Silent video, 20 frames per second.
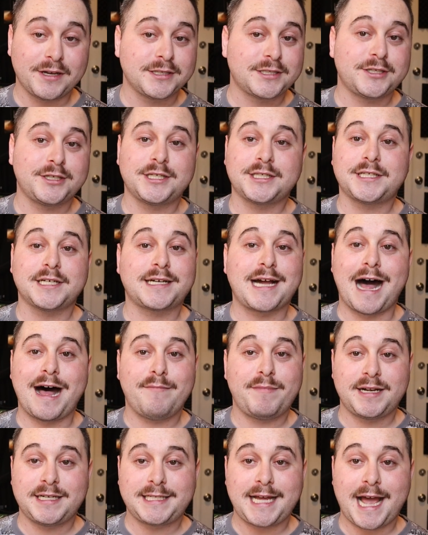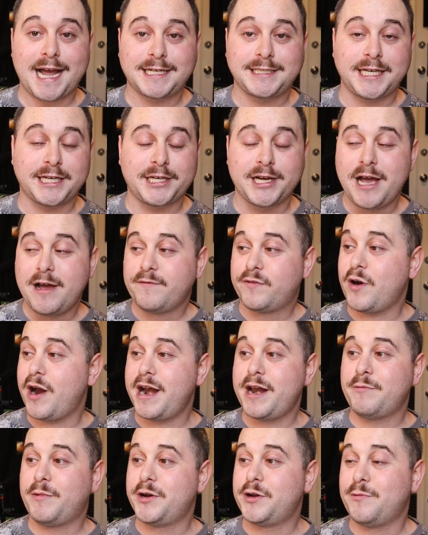also just a common tactic for
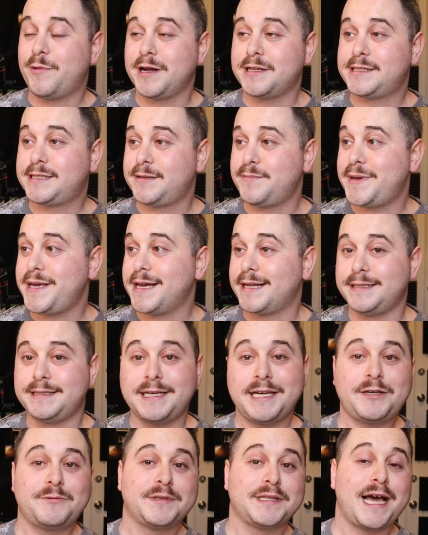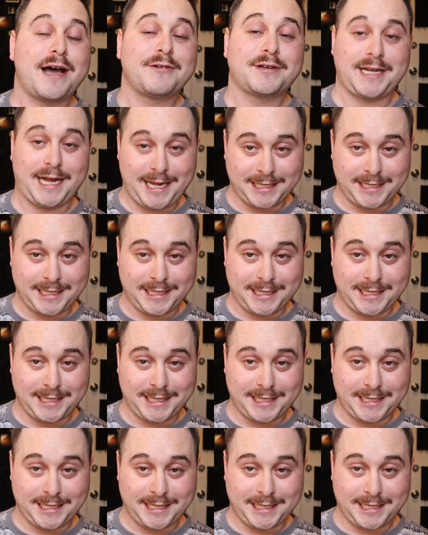anyone who wants to be a dick without